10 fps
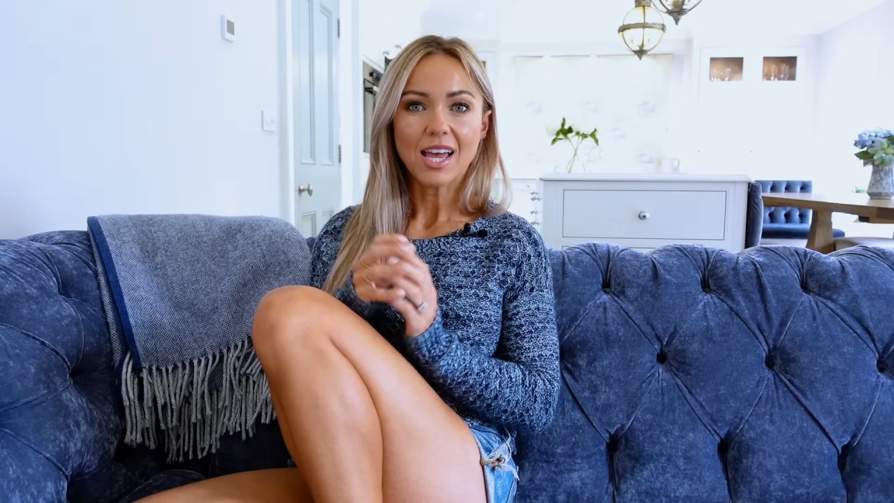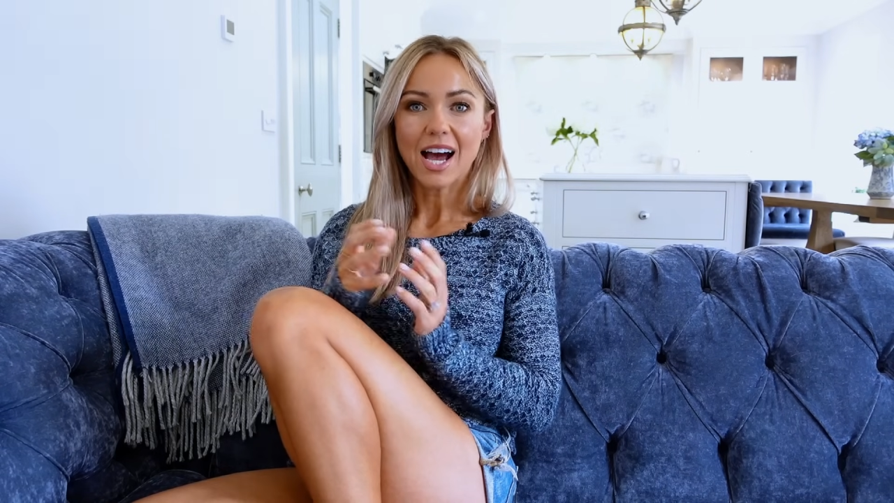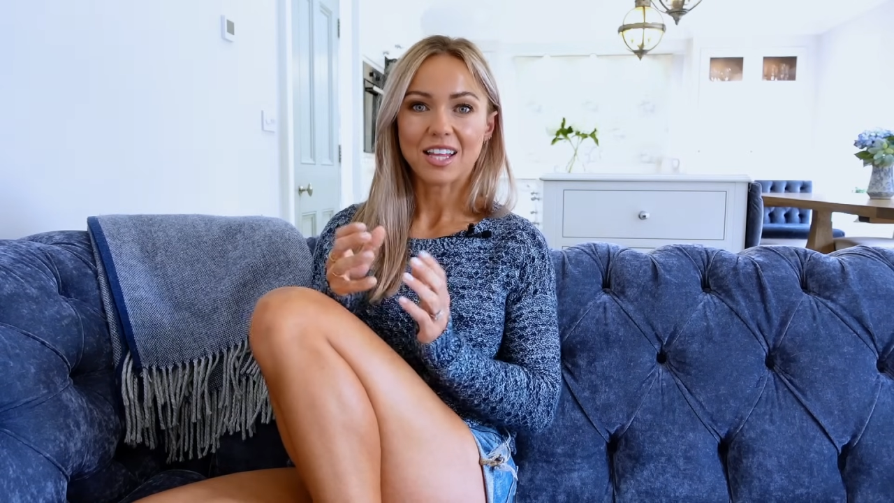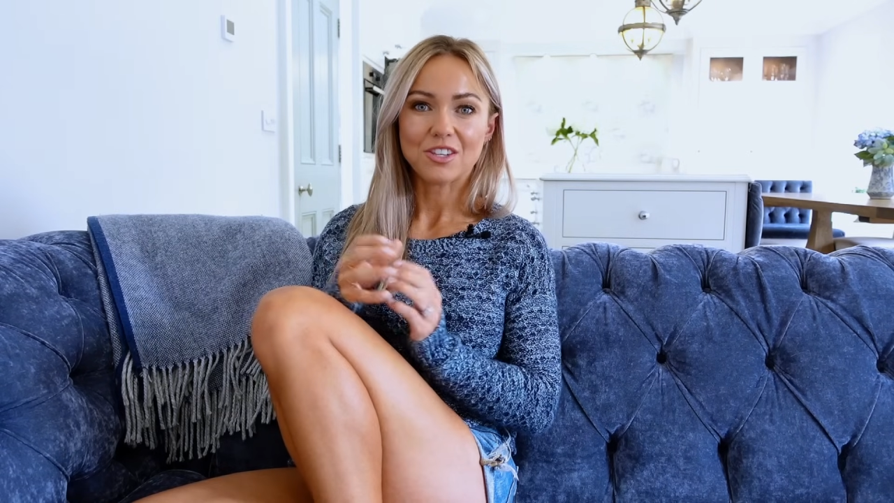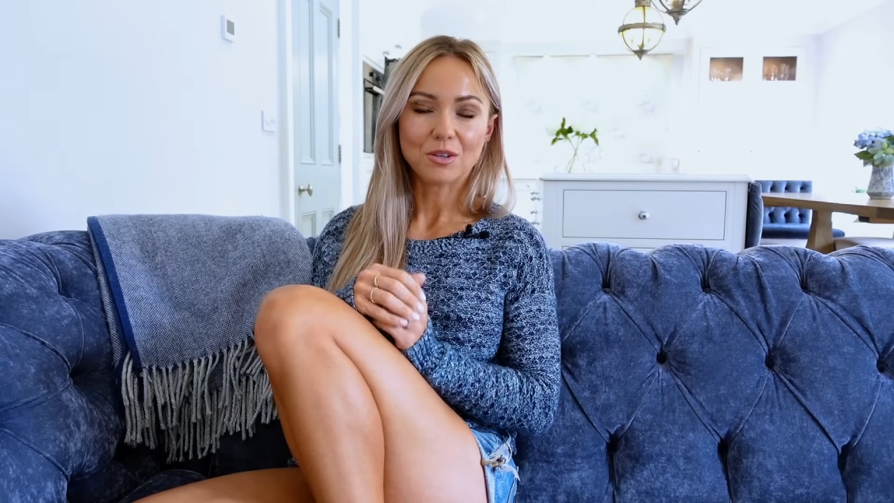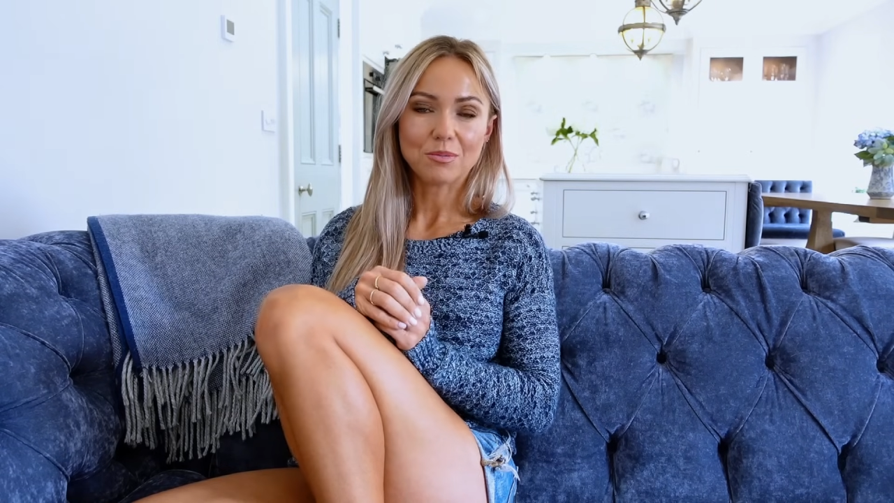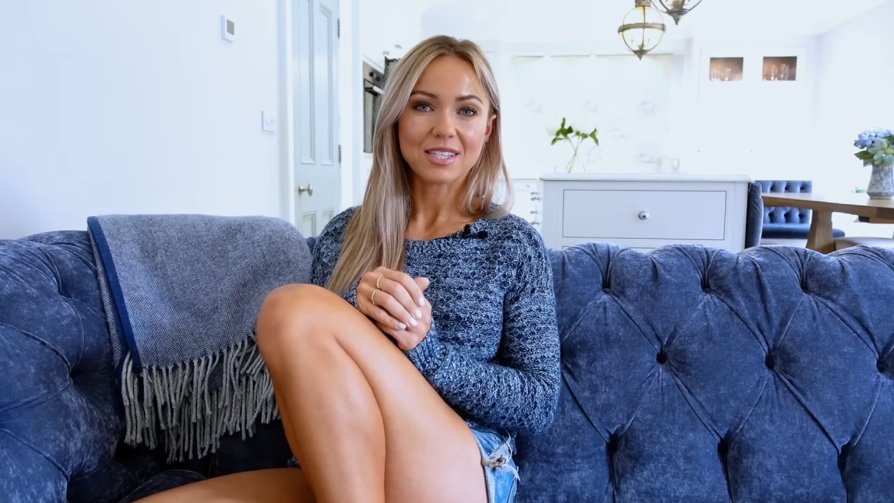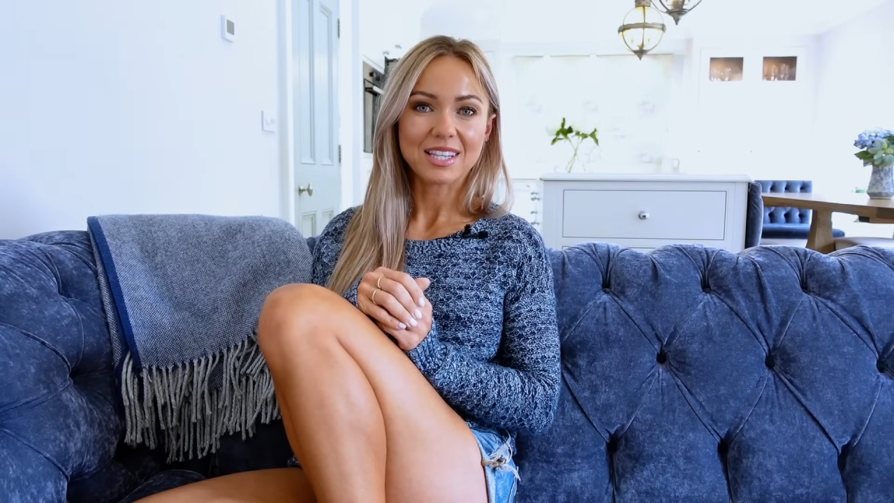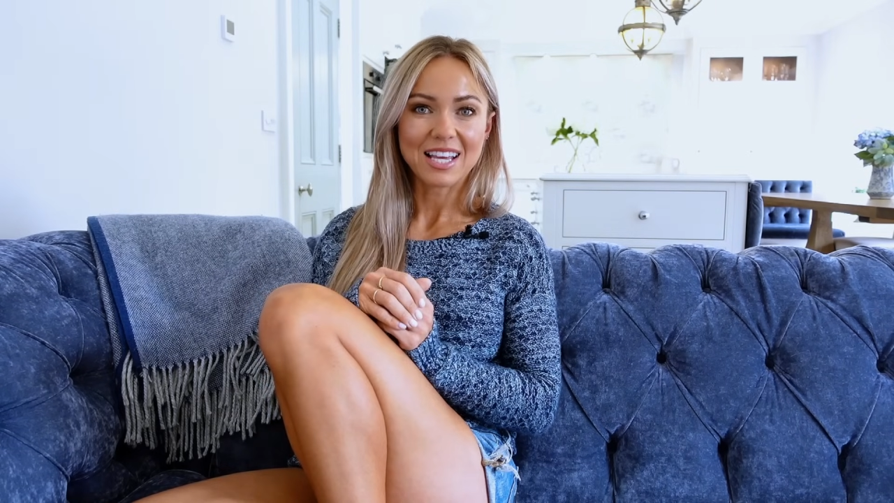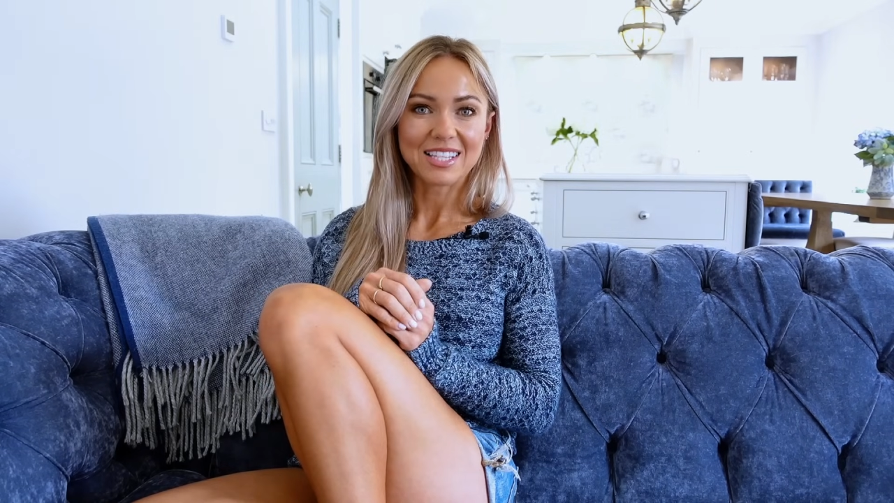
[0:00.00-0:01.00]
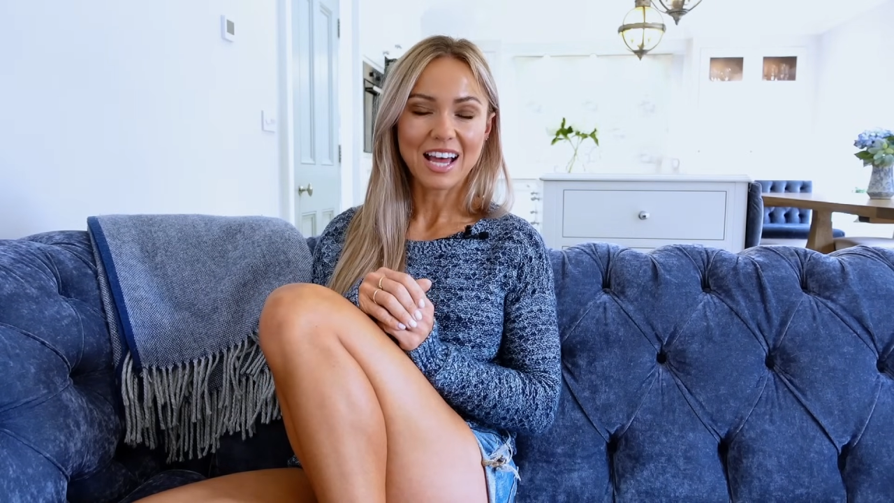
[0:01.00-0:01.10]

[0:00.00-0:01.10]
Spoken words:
and some sliced